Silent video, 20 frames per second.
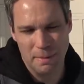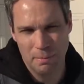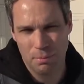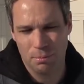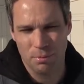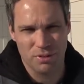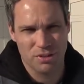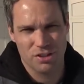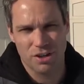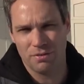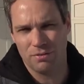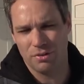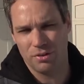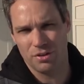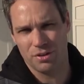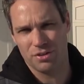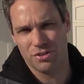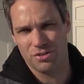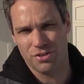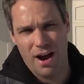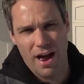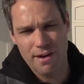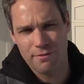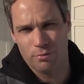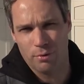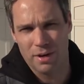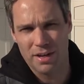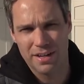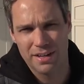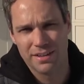people will shovel their
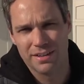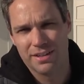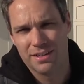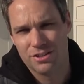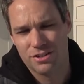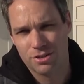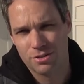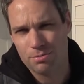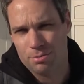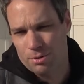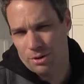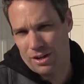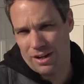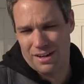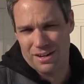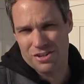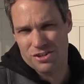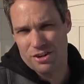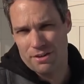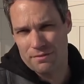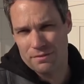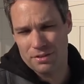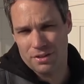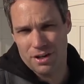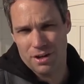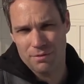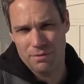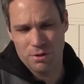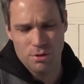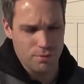driveway. It's just we're kind of
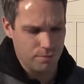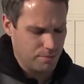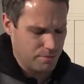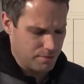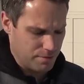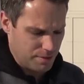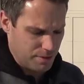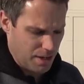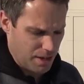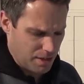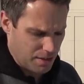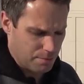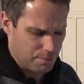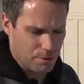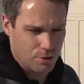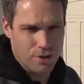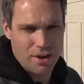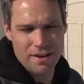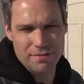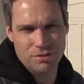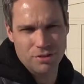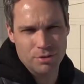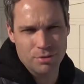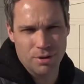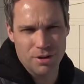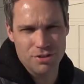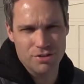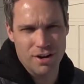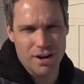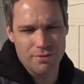shoveling our roof. Luckily, we don't have to do
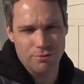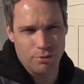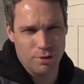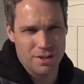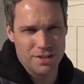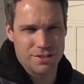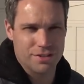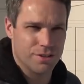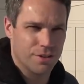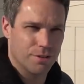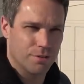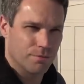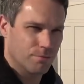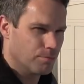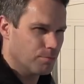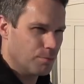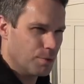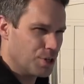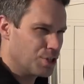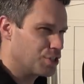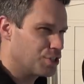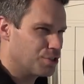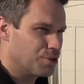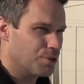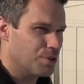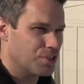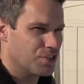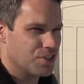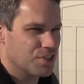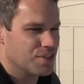our driveway, so we just do this